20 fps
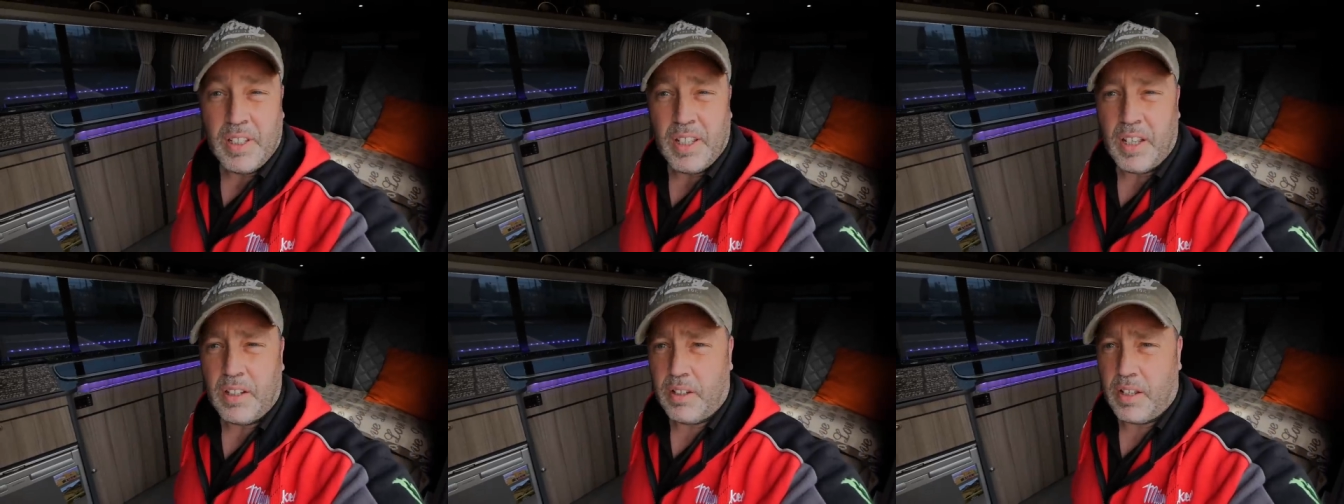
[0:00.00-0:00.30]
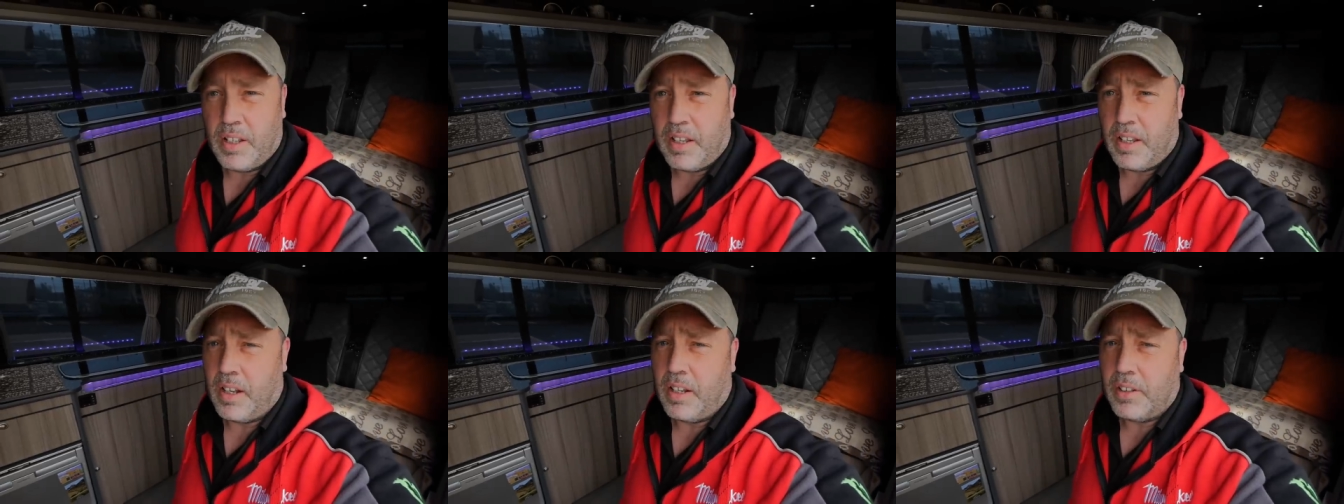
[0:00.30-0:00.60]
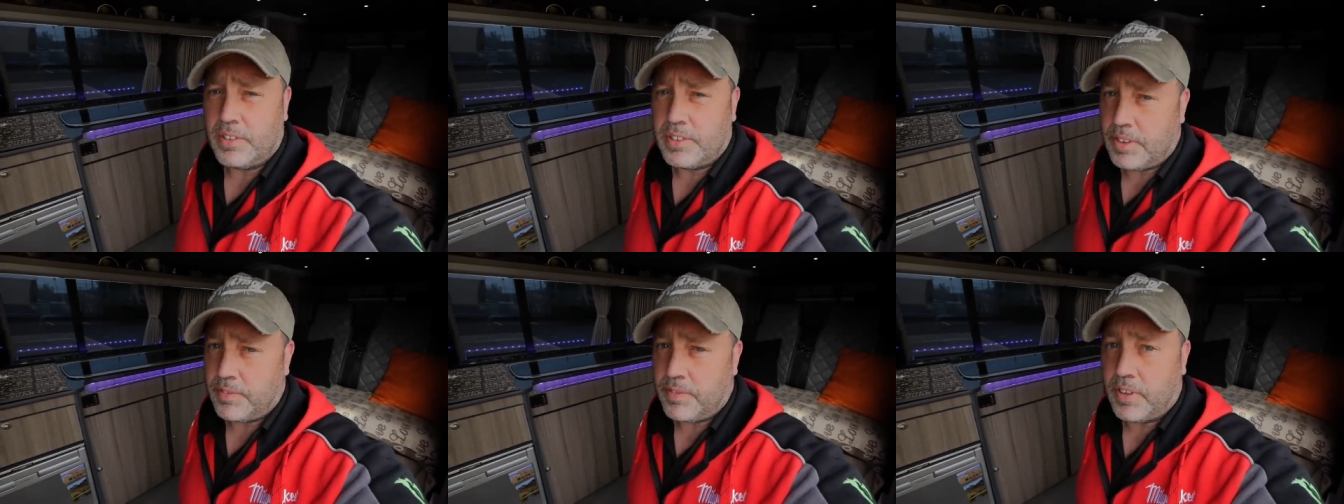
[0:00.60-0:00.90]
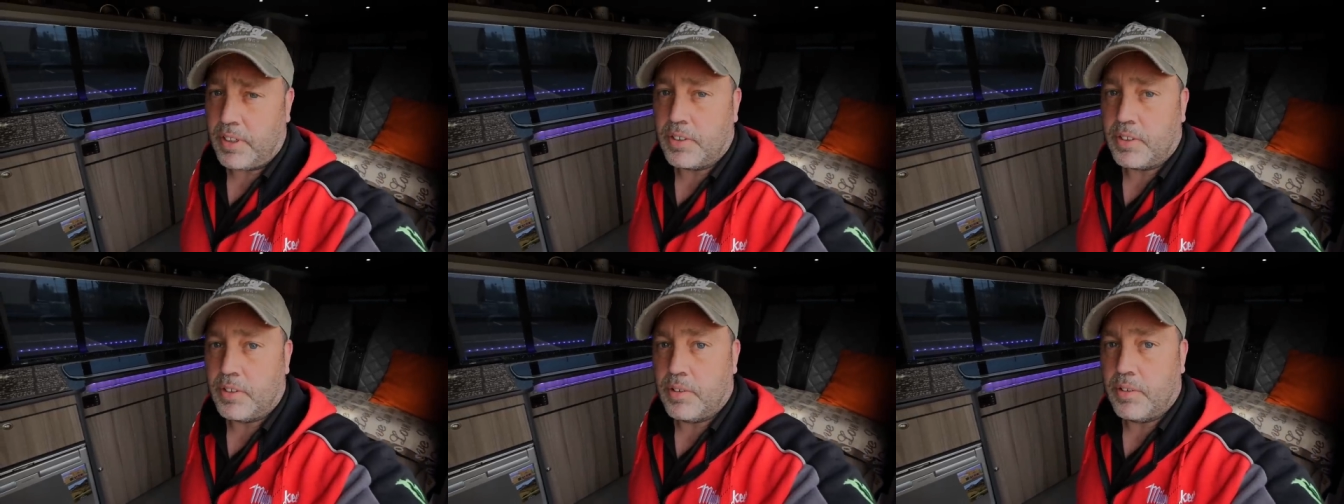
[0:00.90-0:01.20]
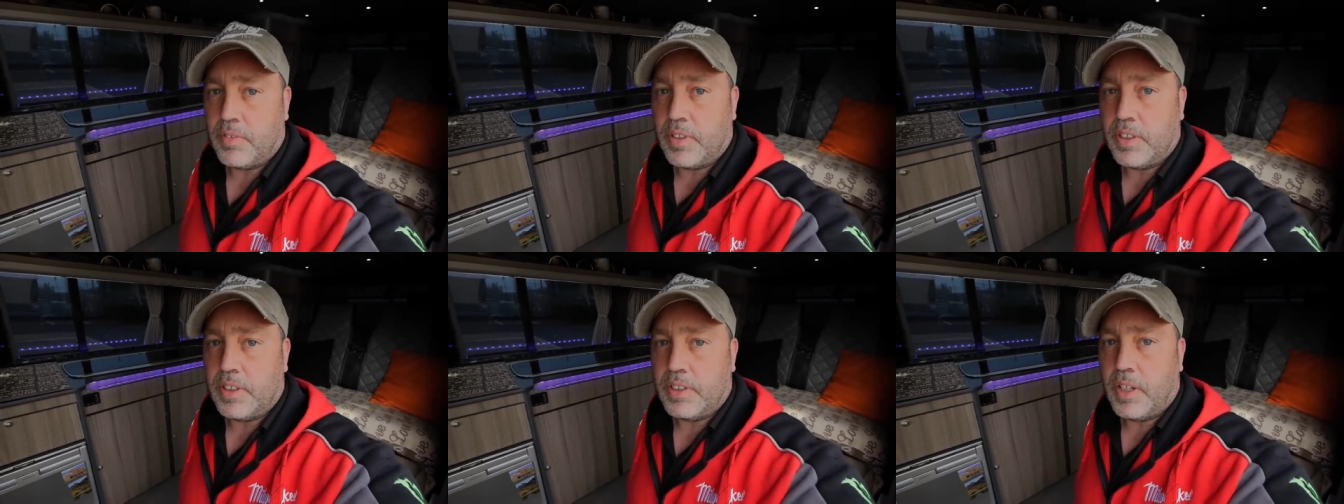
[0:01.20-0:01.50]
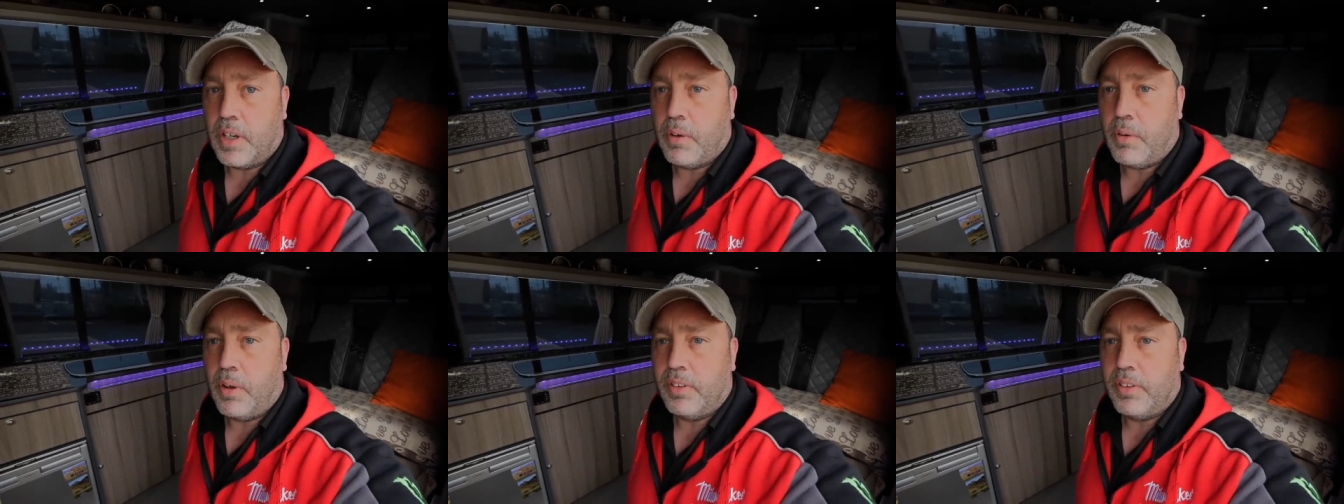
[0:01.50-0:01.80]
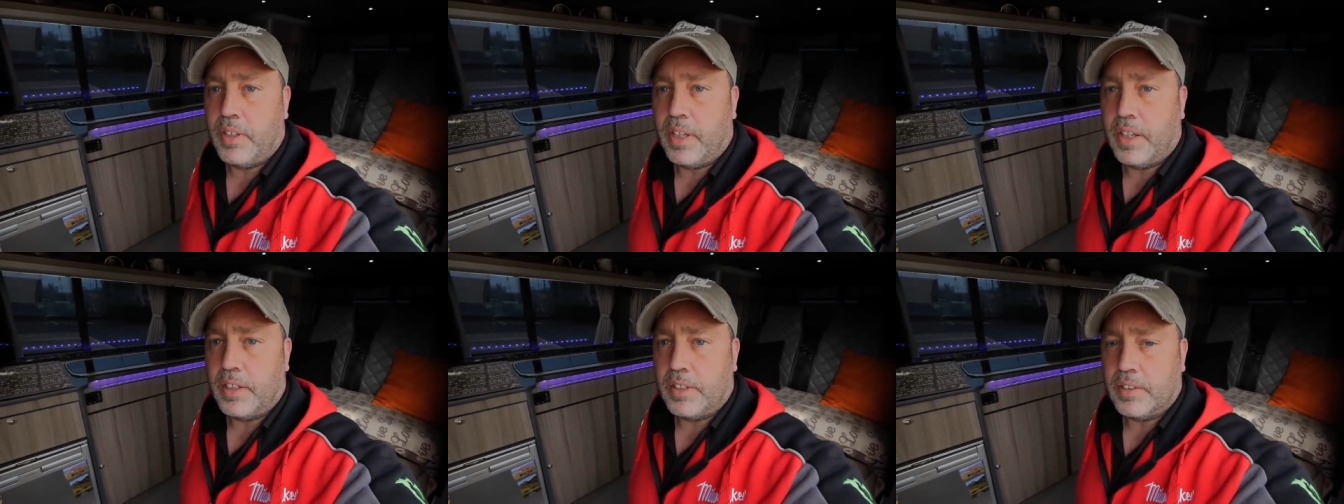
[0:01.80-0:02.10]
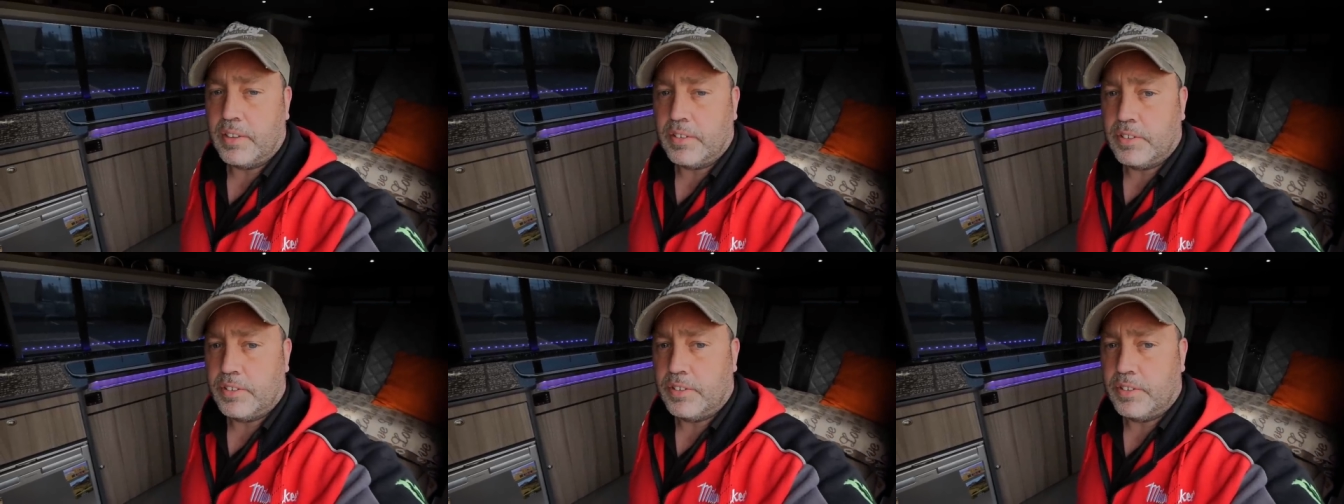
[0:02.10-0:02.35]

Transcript: uh, I'll see if I can do a video on that